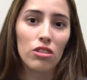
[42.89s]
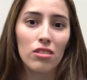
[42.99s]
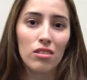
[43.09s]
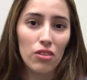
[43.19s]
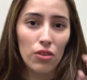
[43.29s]

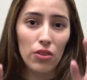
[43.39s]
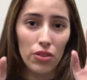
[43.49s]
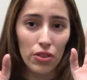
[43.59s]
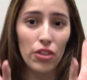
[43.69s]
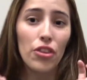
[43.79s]
is
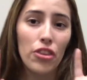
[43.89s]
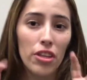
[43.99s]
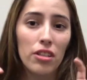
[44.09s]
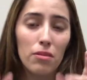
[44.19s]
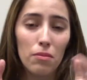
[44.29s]
the
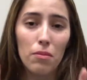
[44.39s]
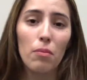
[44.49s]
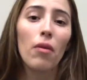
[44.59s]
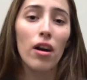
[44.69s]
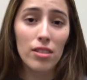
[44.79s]
thin
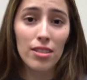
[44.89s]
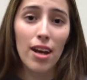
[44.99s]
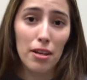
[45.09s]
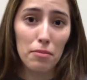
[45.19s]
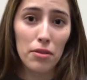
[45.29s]
body
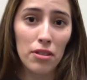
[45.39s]
type.